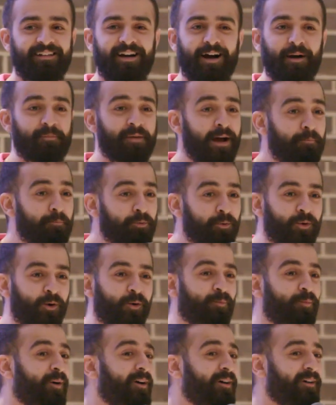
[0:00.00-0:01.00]
I'm not Bruno
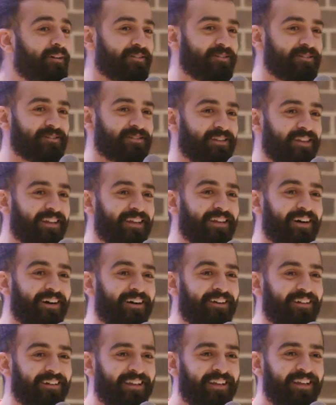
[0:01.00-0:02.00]
Mars. You
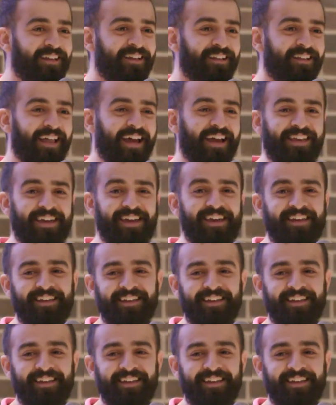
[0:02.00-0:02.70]
know, like.